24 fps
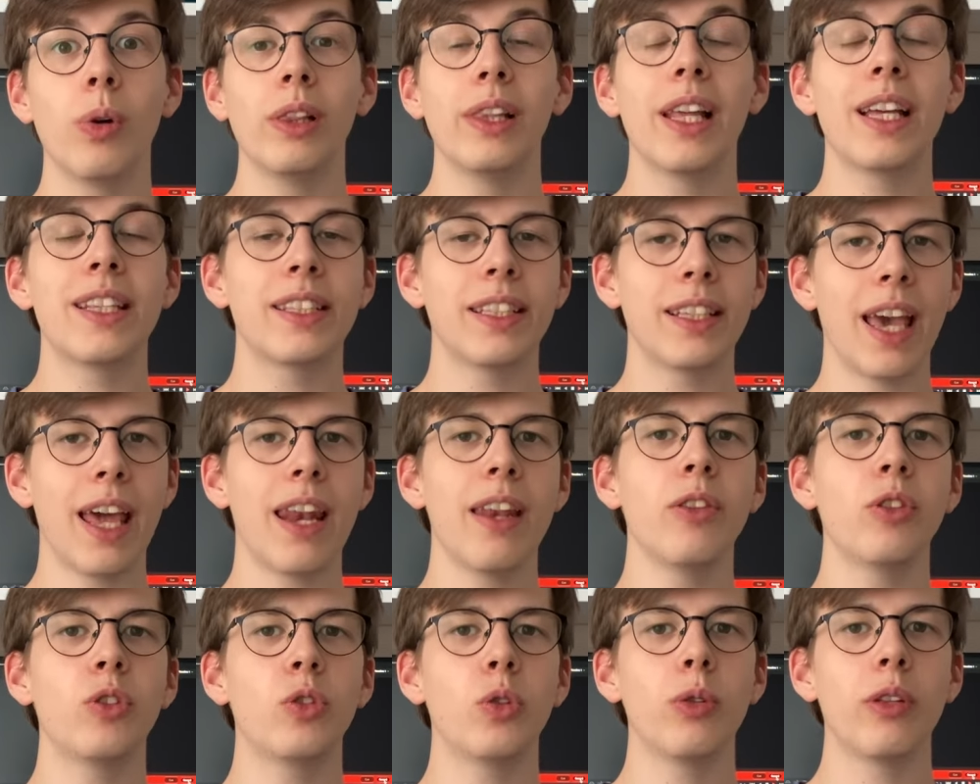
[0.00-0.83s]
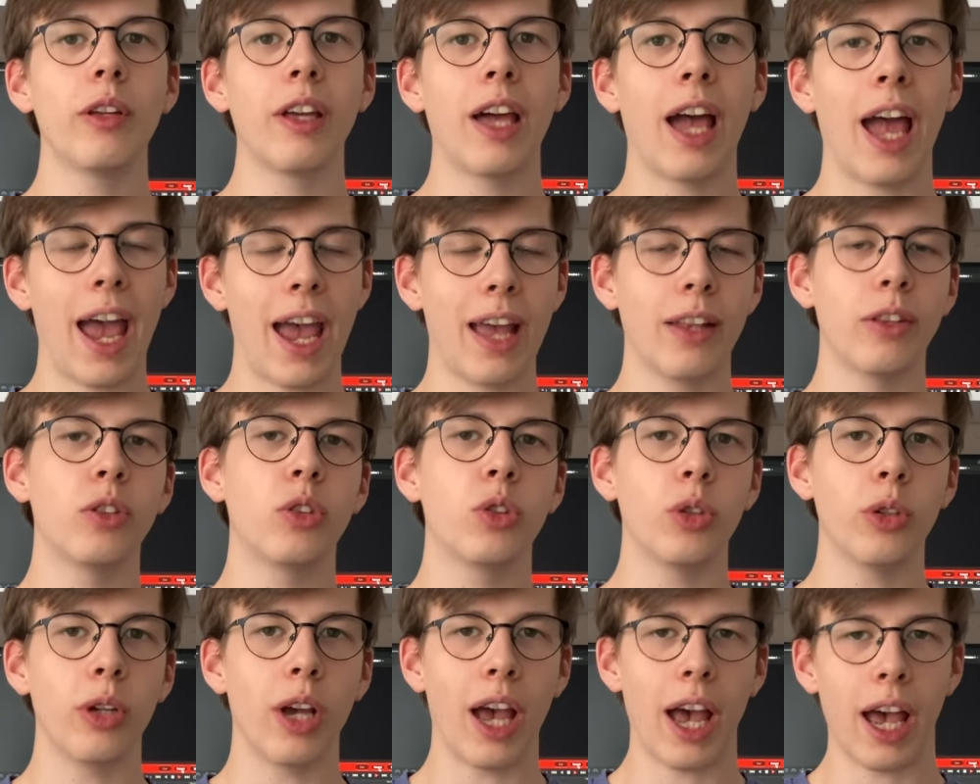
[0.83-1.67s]
let's get into the
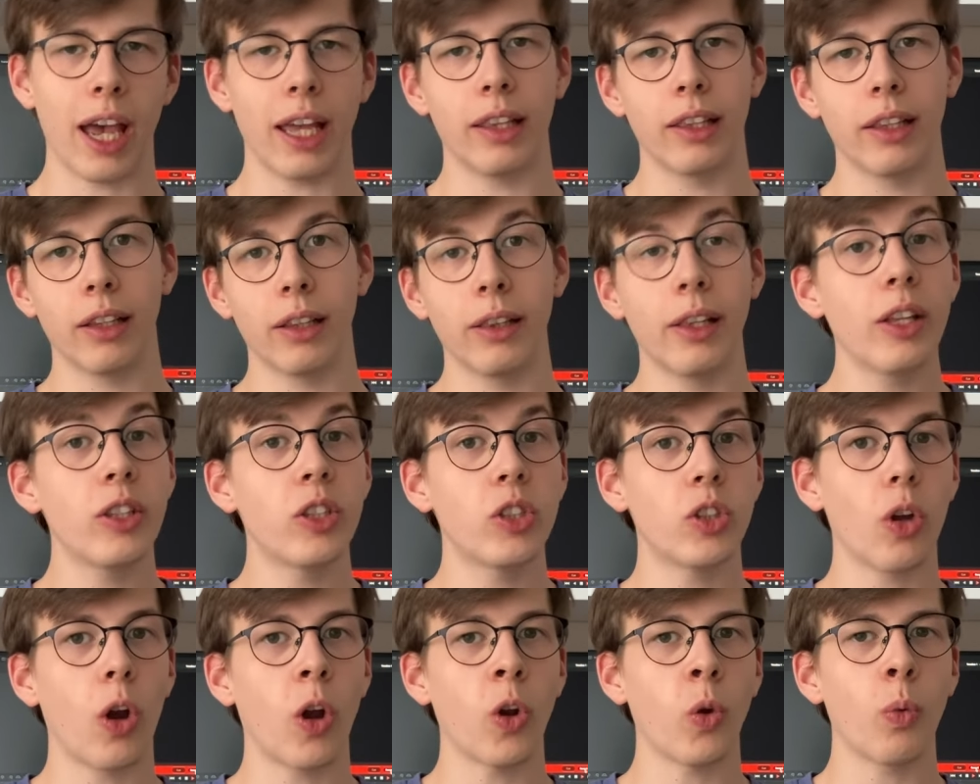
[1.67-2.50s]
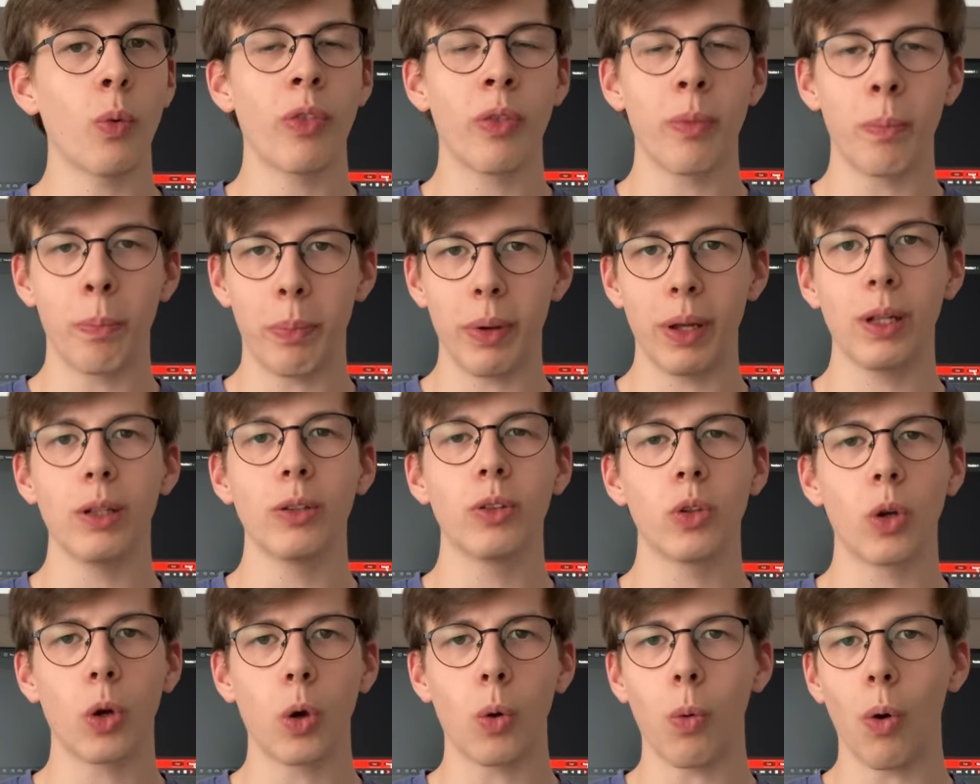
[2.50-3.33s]
head-to-head. Let's start with
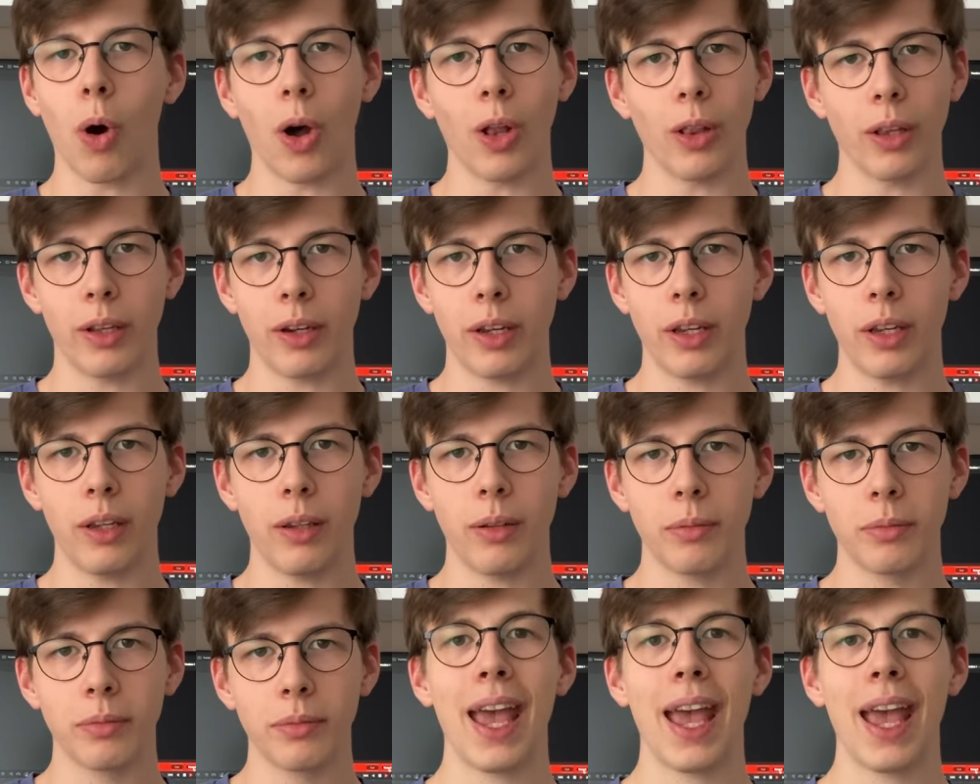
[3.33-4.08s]
build quality.